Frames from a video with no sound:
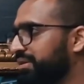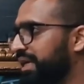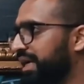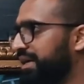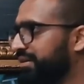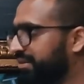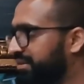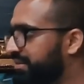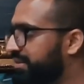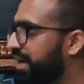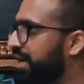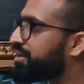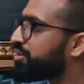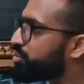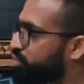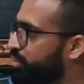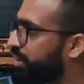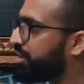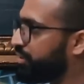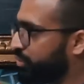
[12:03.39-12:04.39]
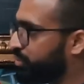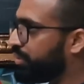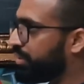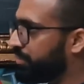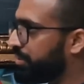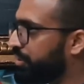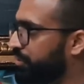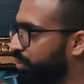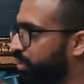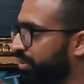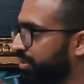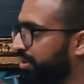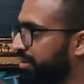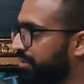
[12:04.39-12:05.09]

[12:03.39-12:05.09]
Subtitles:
and that is where you will be rewarded.